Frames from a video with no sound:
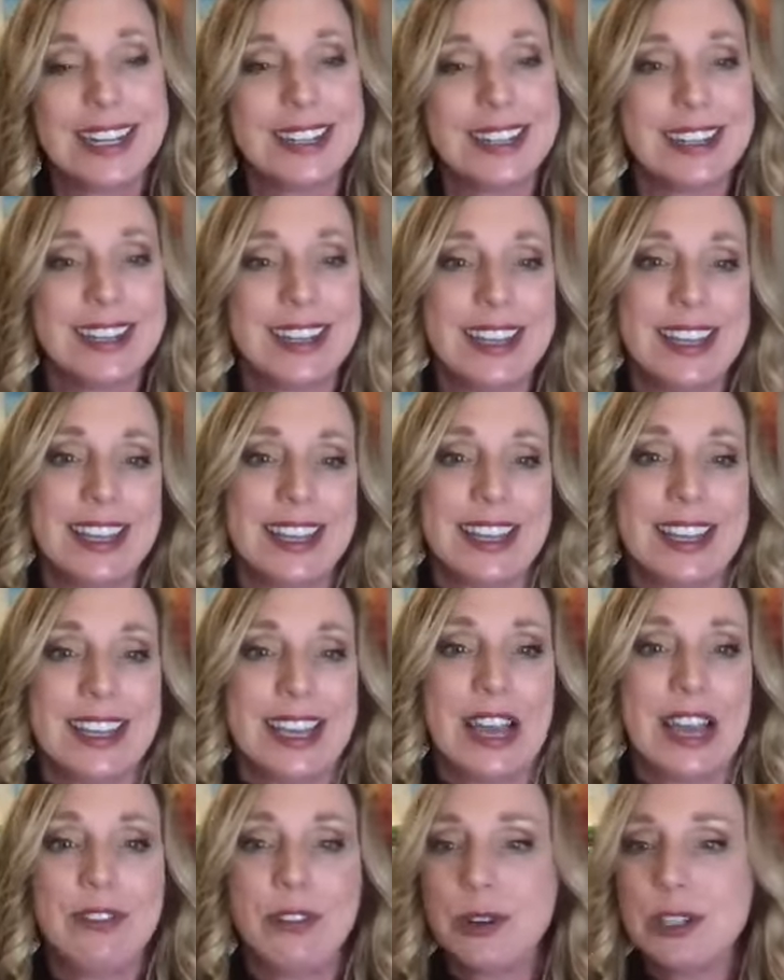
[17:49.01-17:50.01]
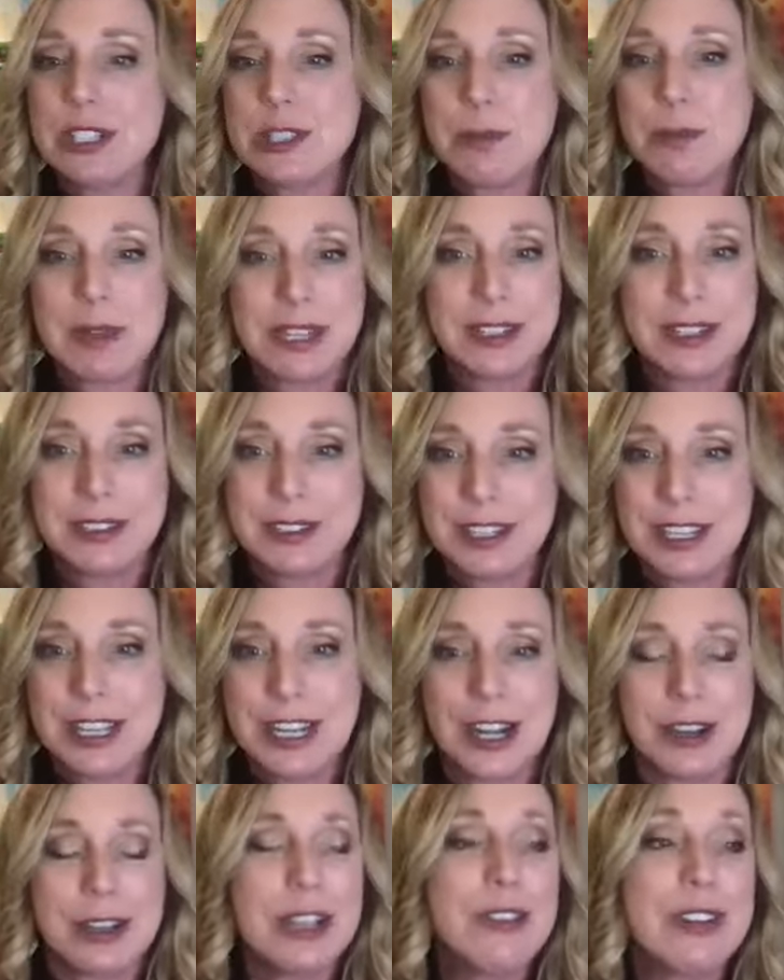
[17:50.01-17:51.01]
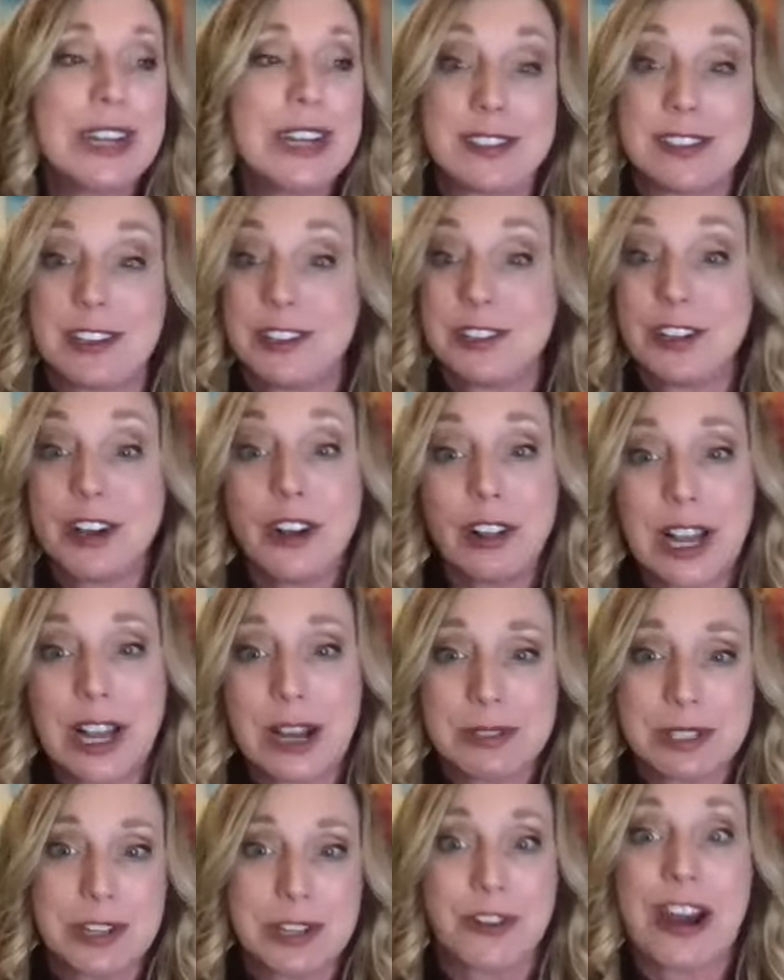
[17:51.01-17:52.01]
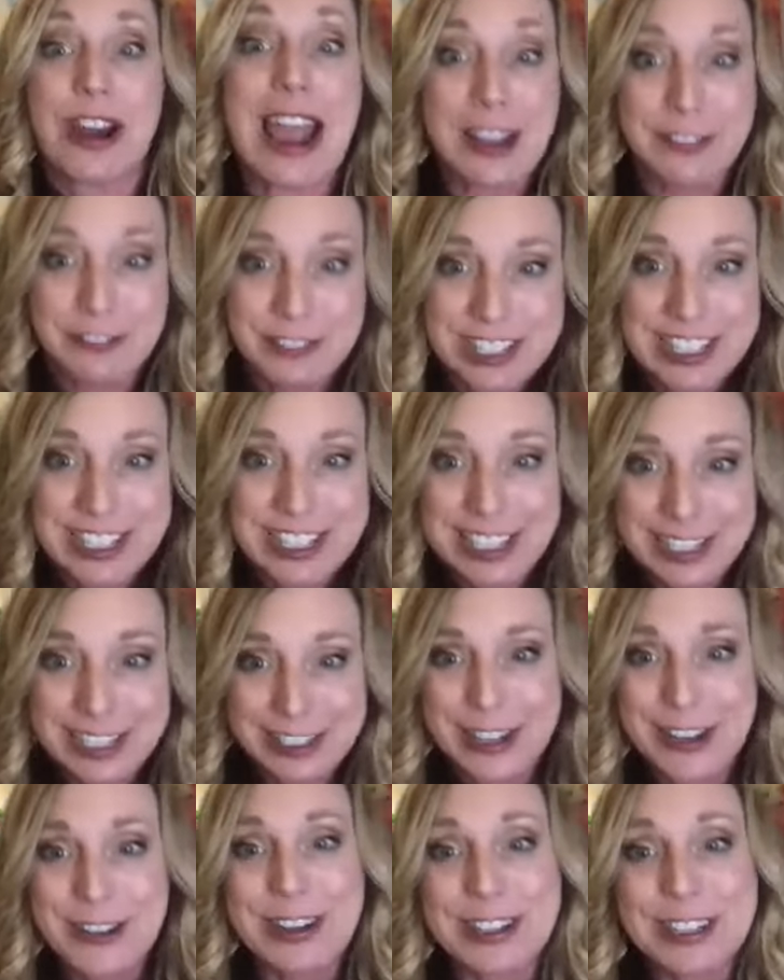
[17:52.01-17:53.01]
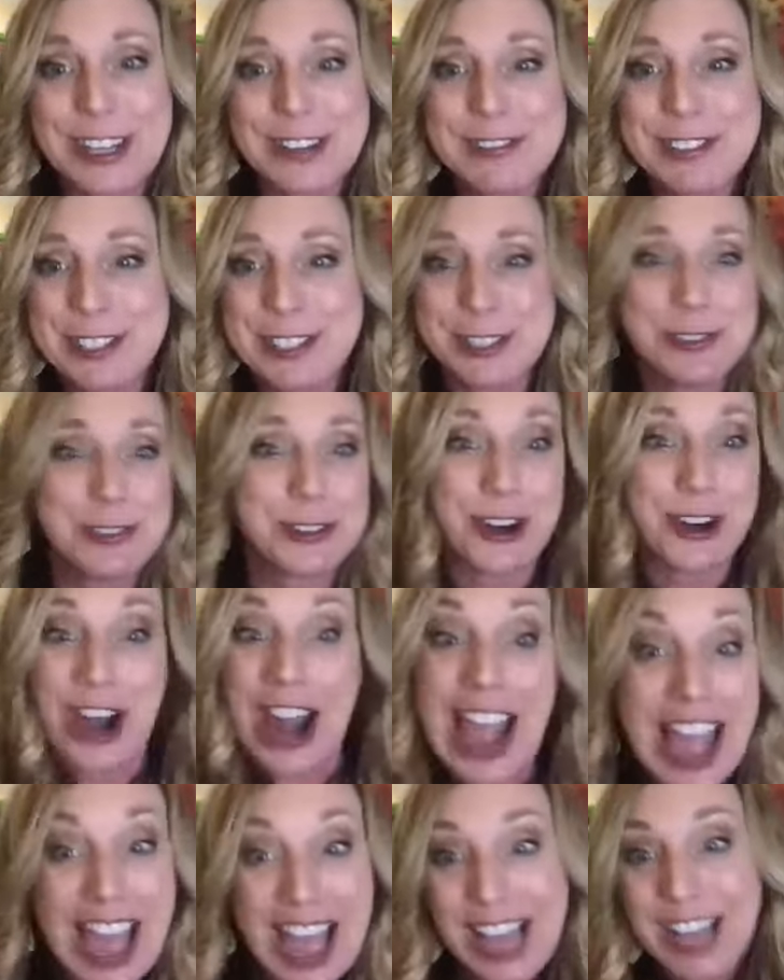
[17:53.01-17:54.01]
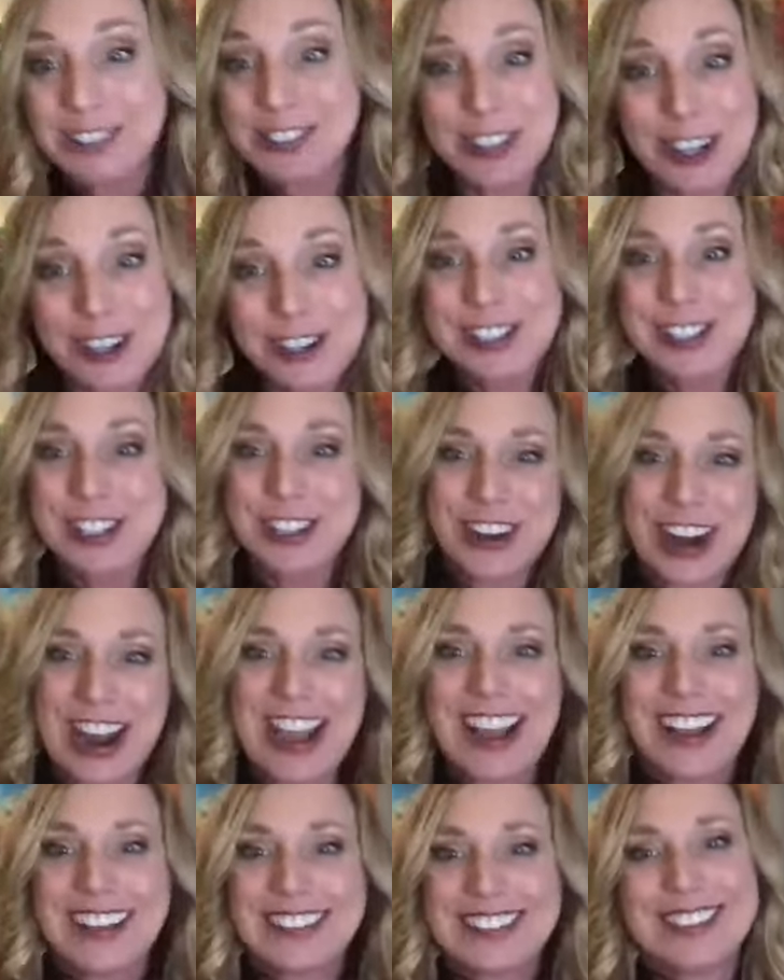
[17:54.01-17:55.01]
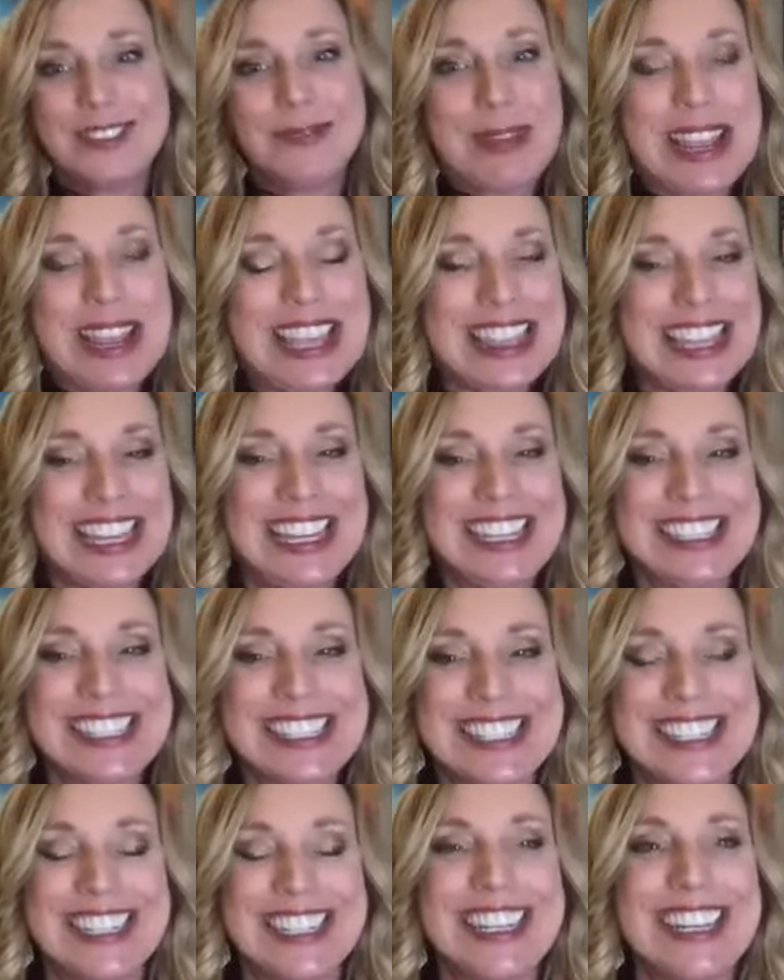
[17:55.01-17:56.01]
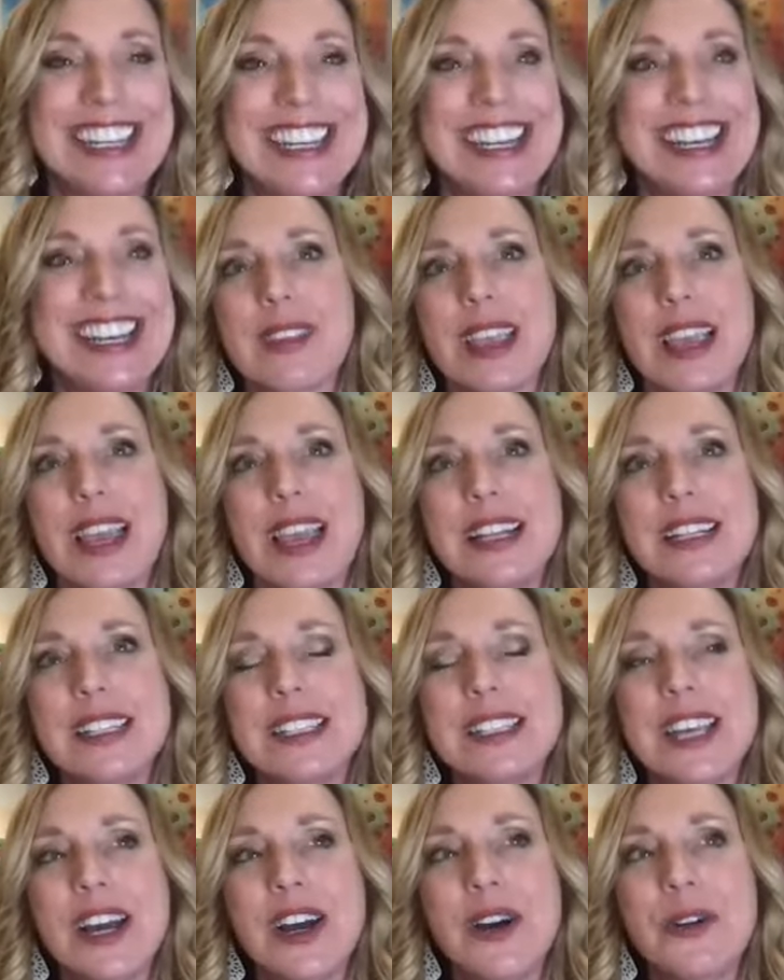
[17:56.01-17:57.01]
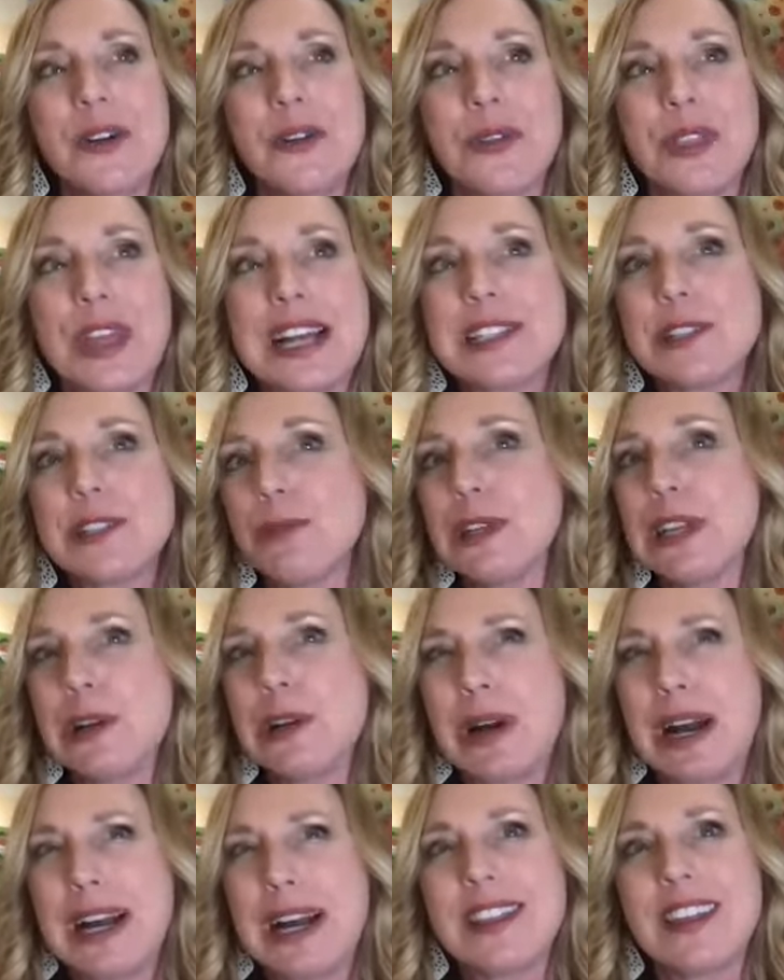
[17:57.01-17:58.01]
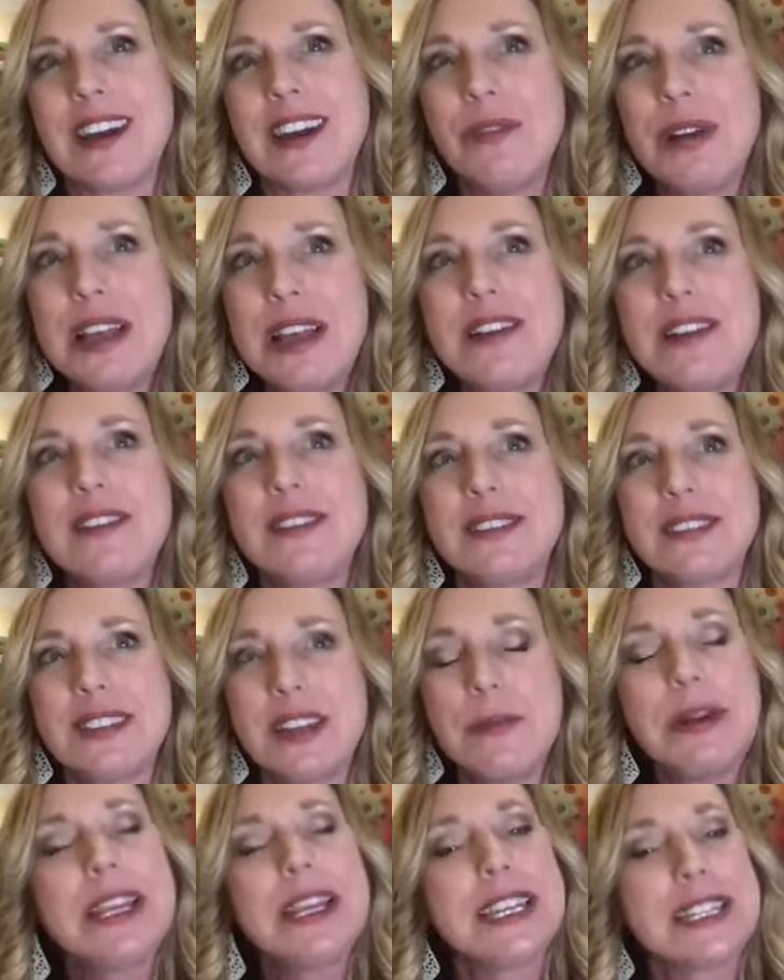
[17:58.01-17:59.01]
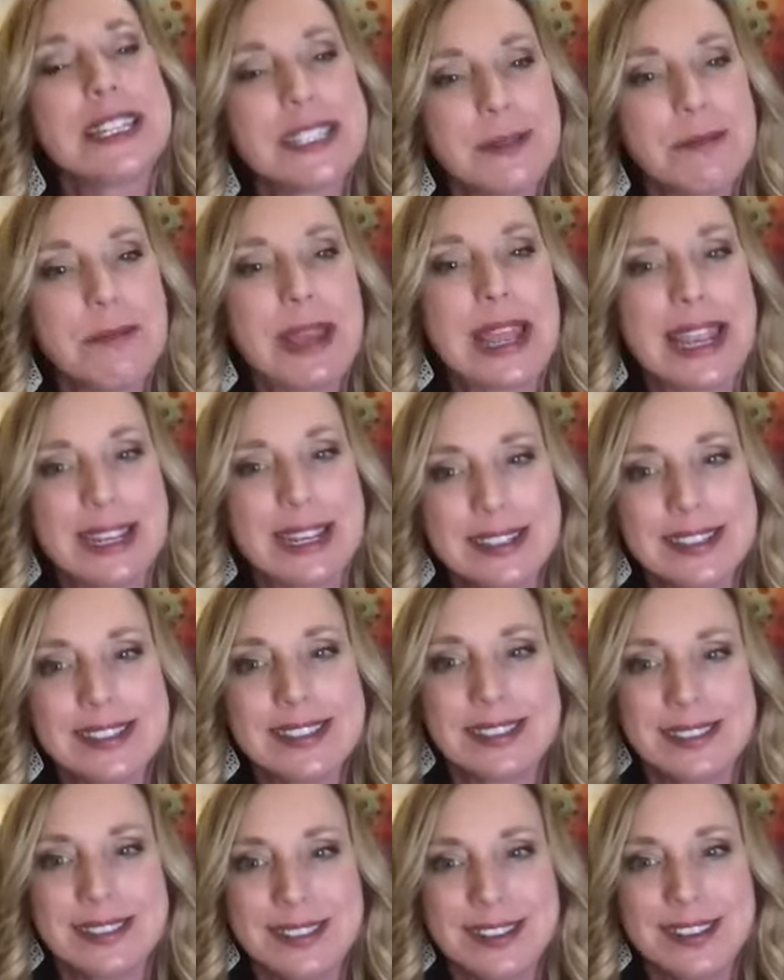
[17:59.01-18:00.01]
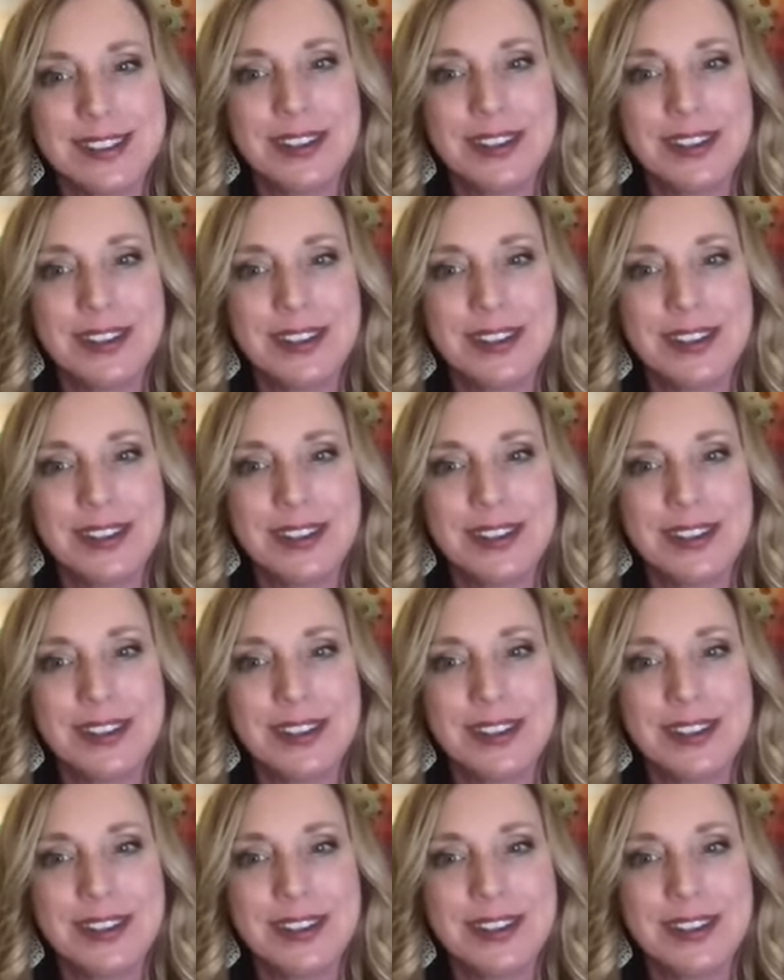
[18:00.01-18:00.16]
And I've always been, you know, even as an adult, I was crafty. You know, I'd love to do crafts, arts and crafts, and make things. And so that's really why I thought, well, I'm going to get some paints,